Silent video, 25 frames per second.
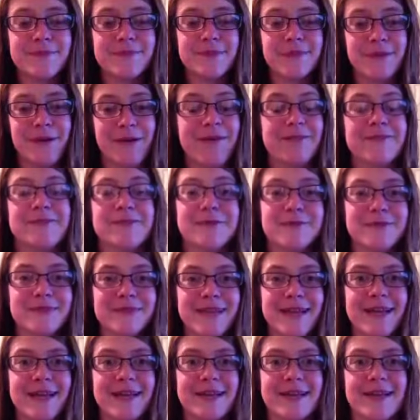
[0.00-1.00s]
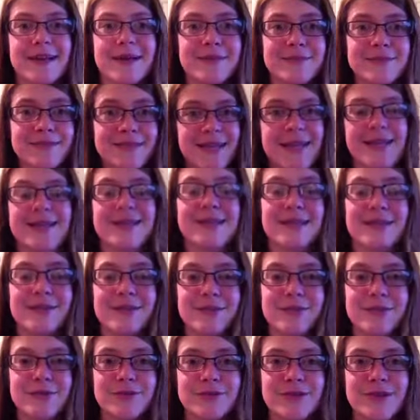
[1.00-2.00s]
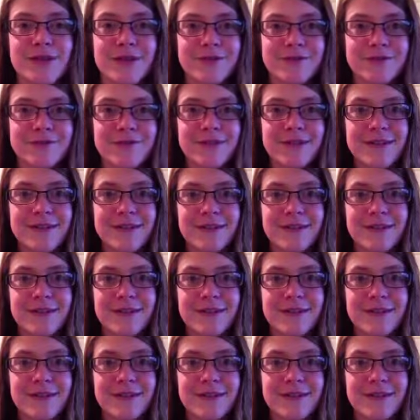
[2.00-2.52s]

Wherever I'm standing in God's love.